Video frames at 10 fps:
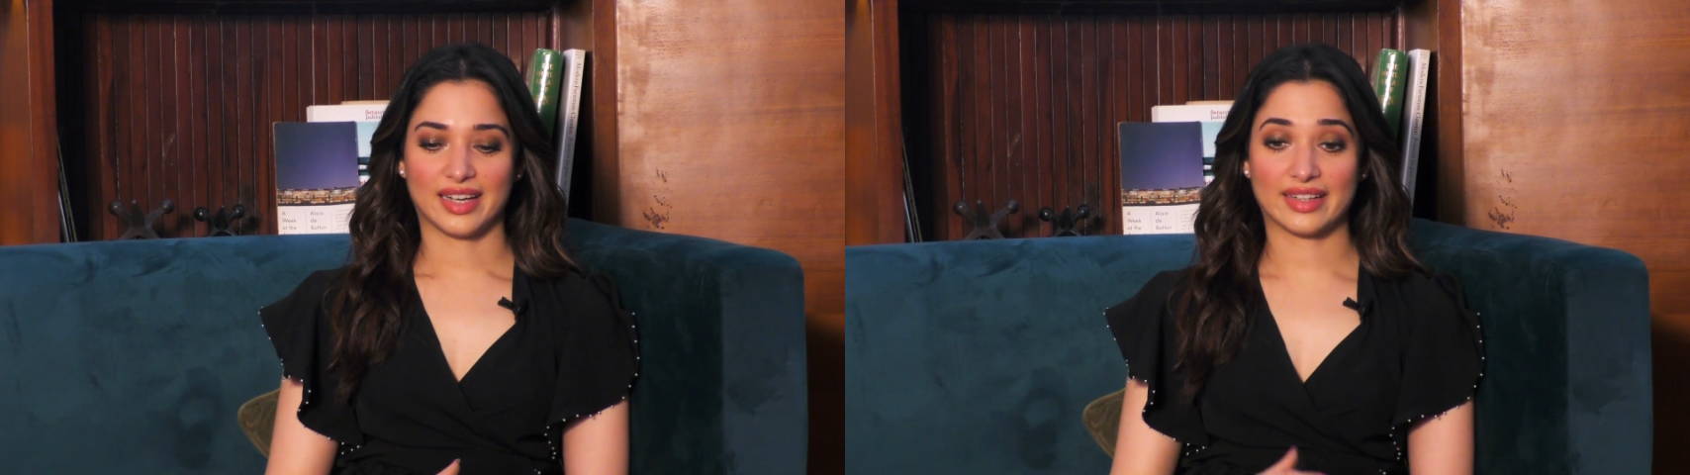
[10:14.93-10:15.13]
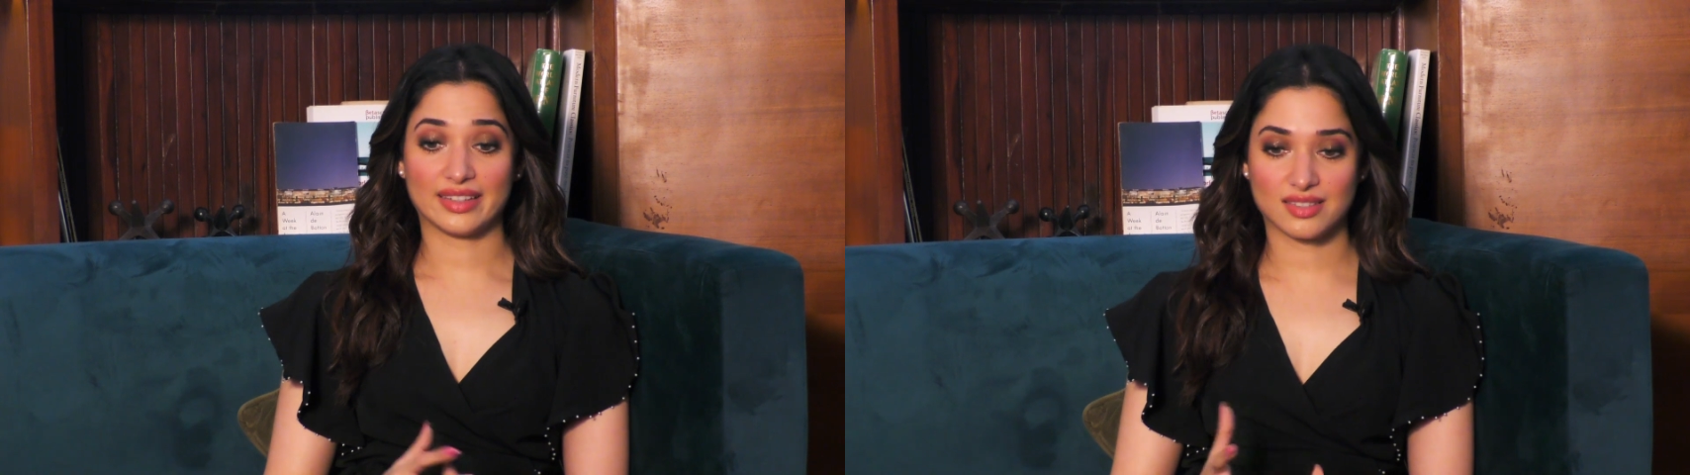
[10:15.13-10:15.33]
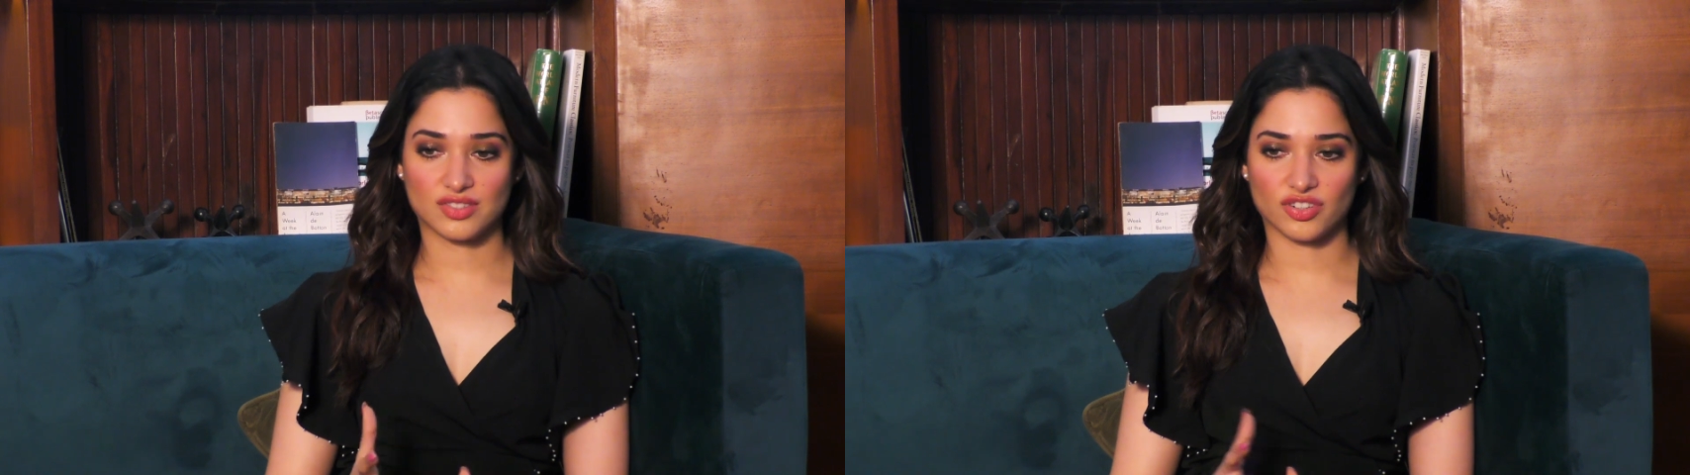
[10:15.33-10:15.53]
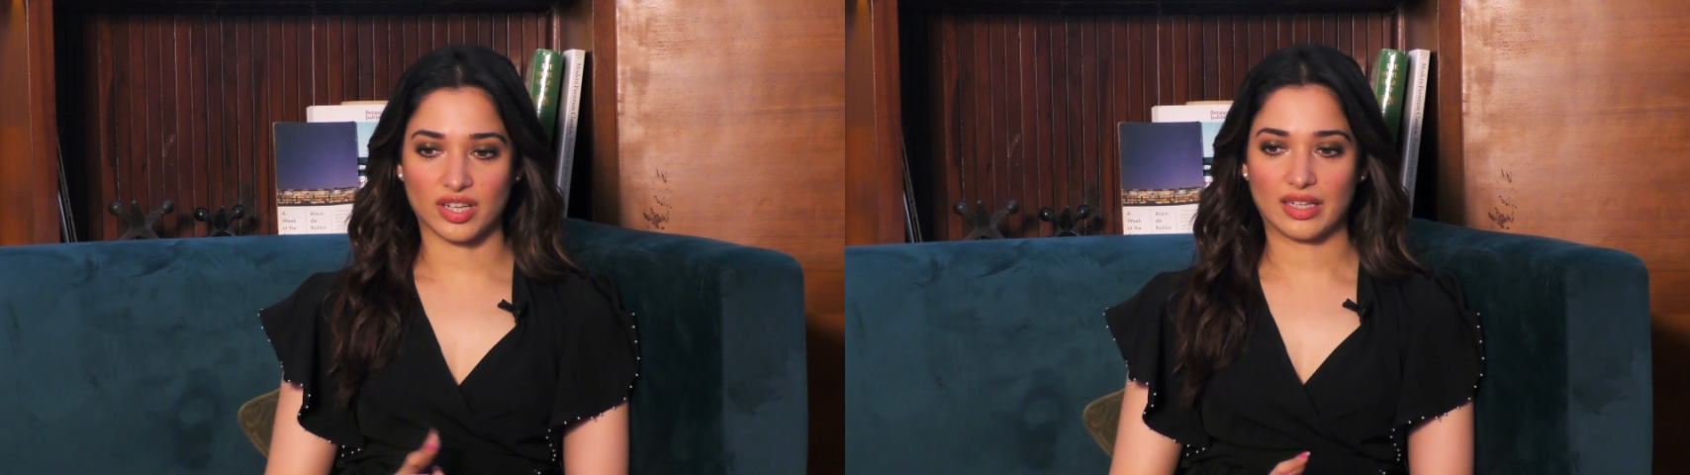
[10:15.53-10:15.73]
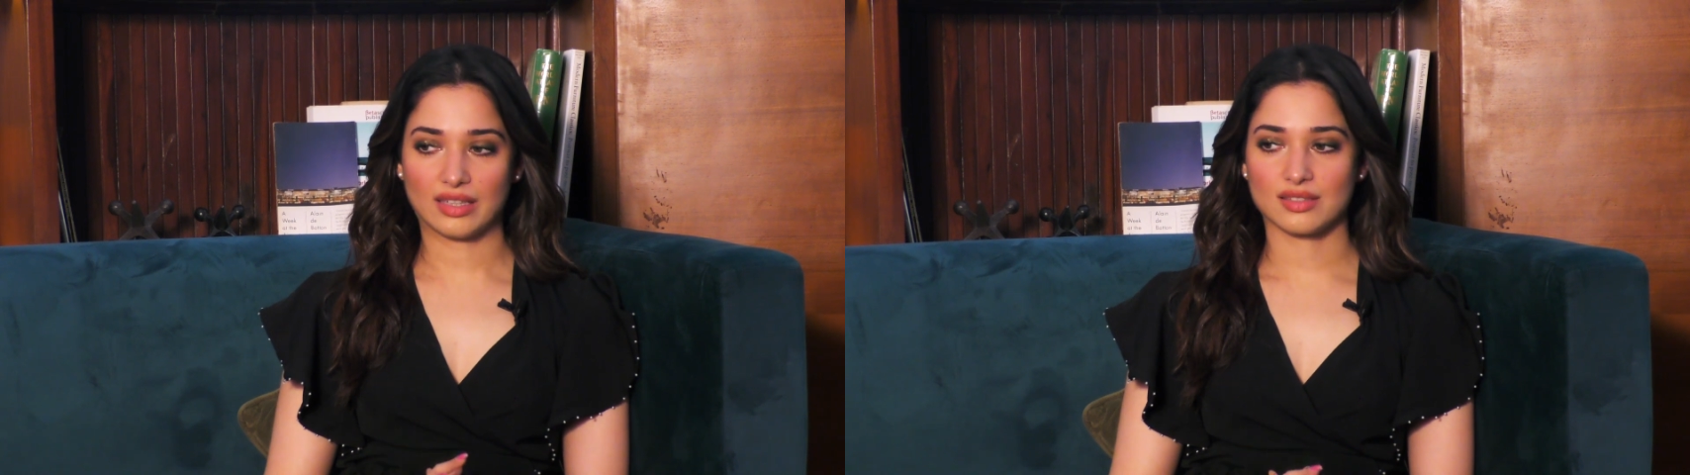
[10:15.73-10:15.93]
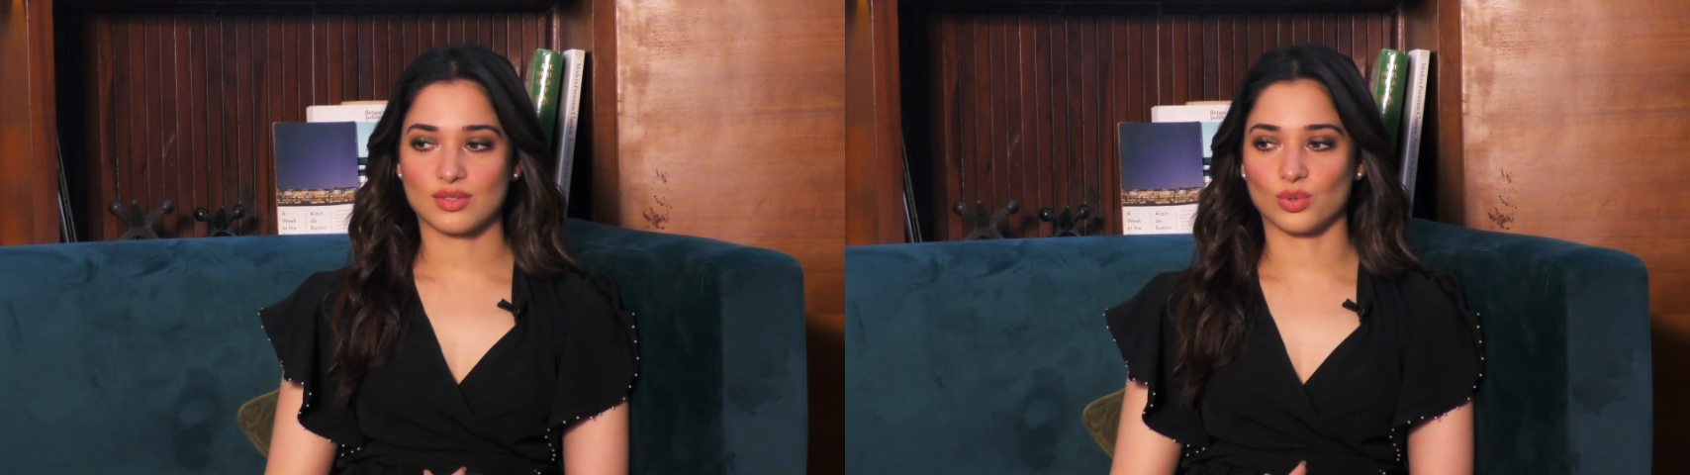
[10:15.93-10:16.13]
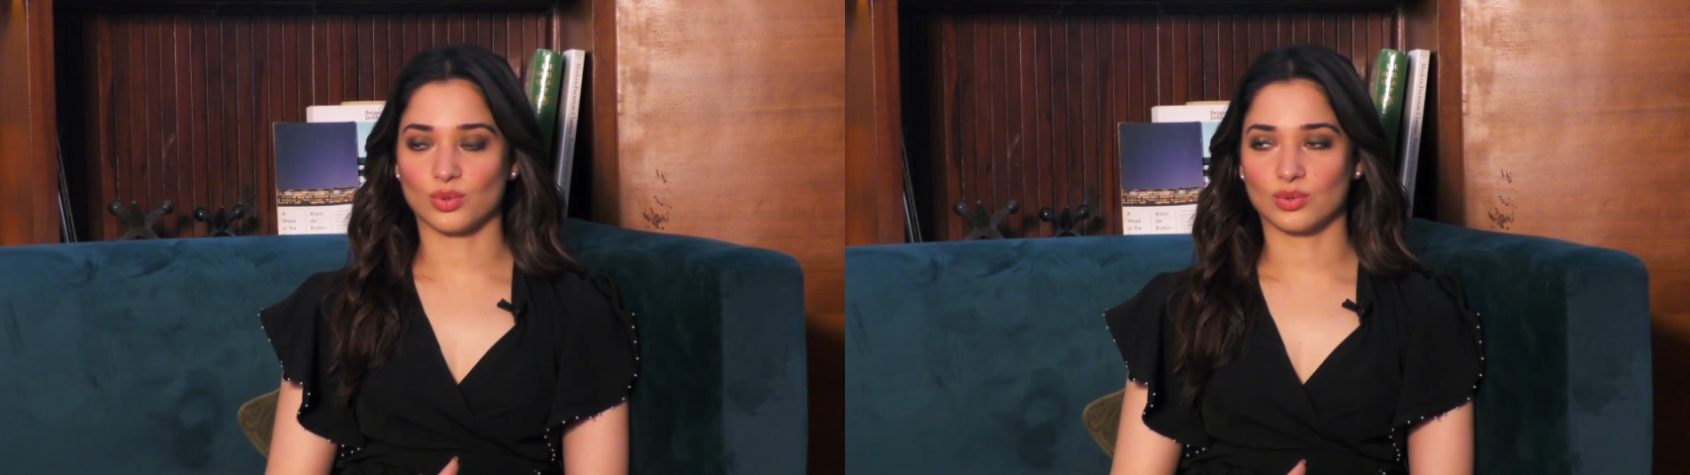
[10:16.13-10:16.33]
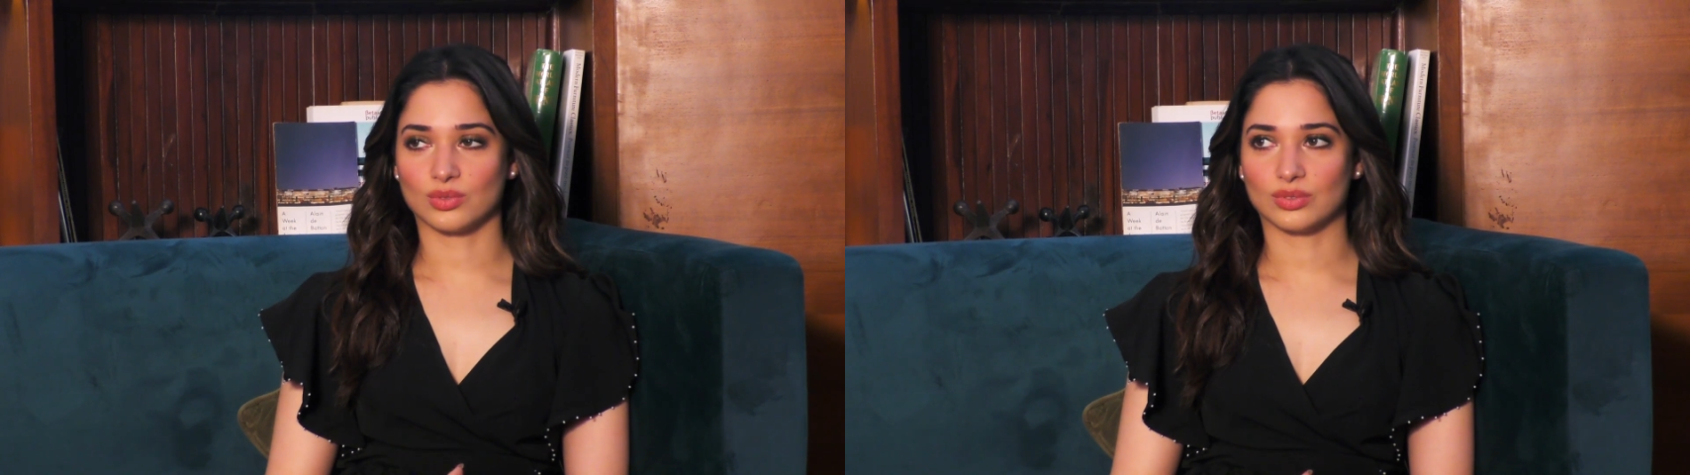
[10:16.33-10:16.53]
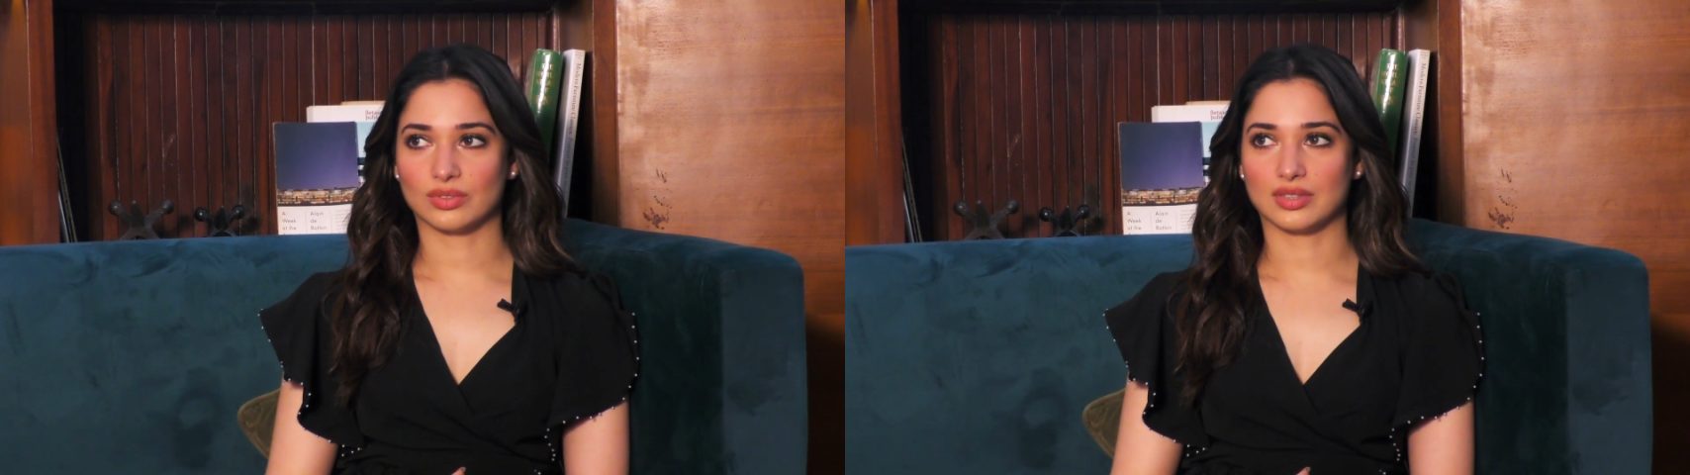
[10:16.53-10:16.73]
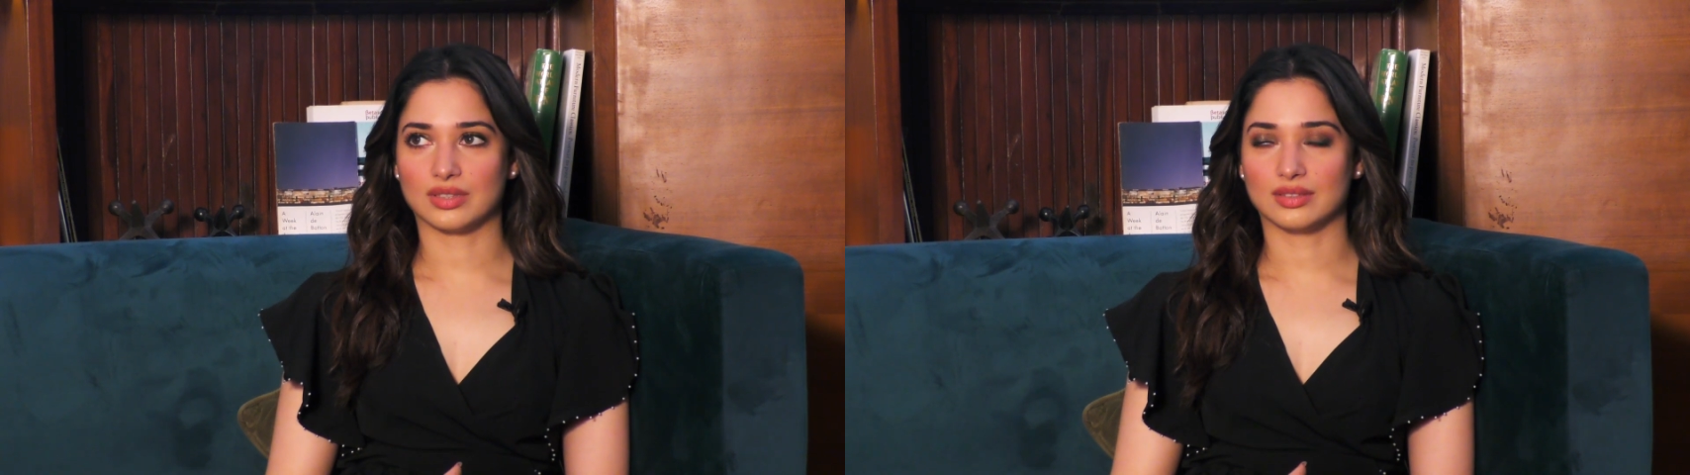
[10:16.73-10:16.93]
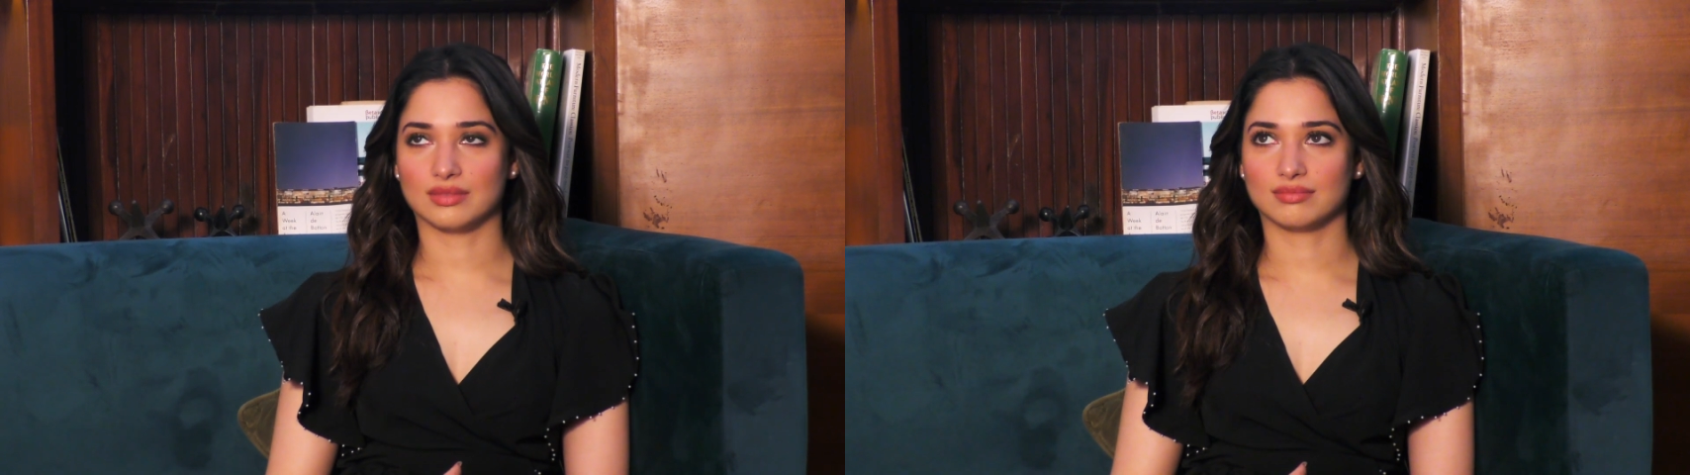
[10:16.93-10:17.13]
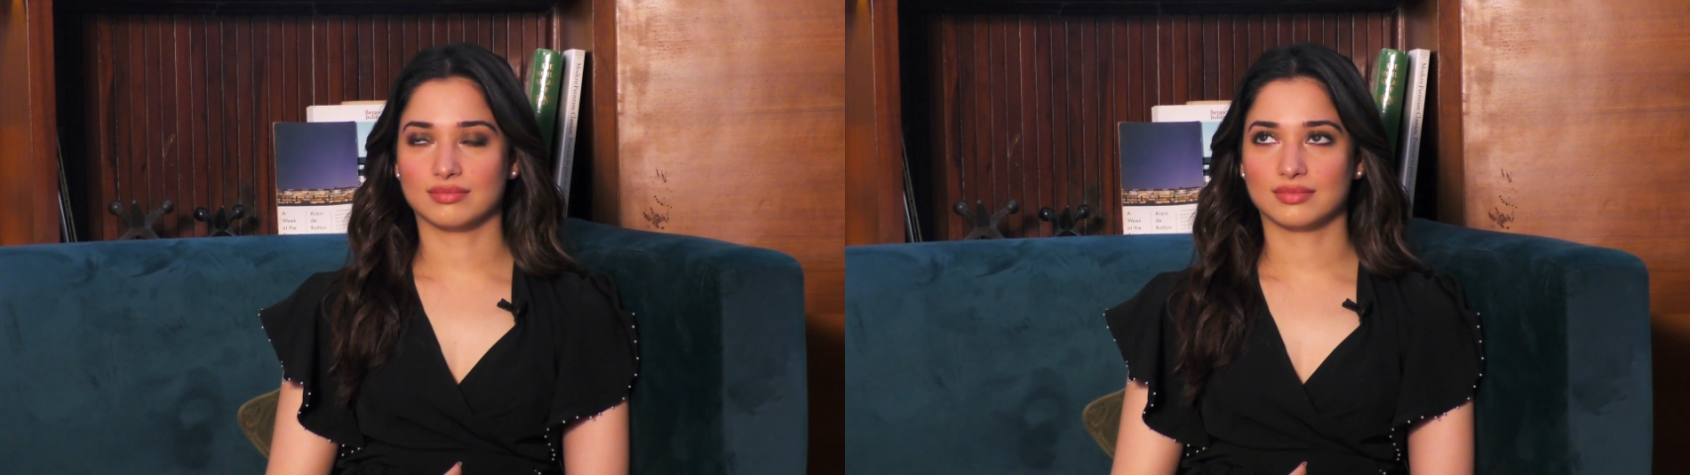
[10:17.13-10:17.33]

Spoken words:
and his training, so